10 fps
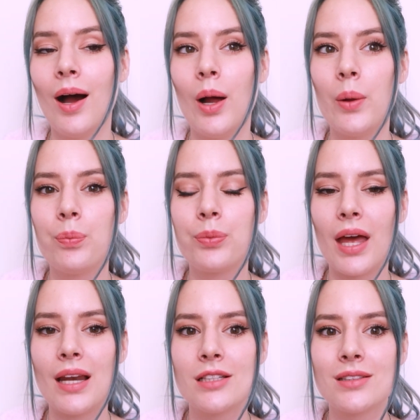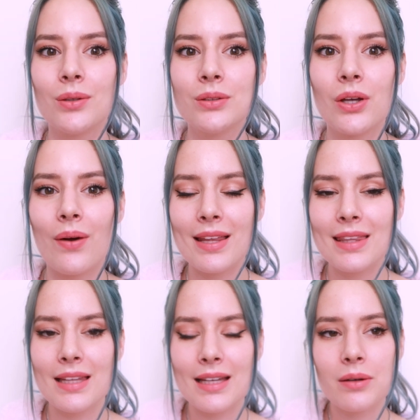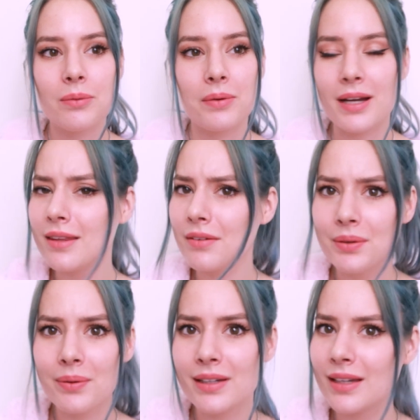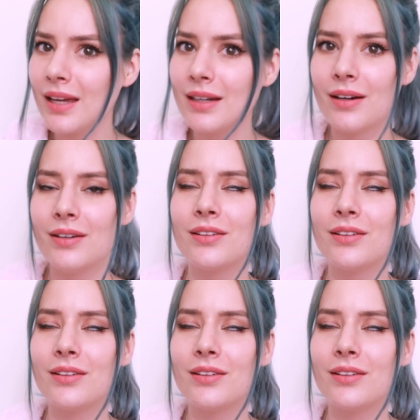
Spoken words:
And it's also, I think, with everyone, like,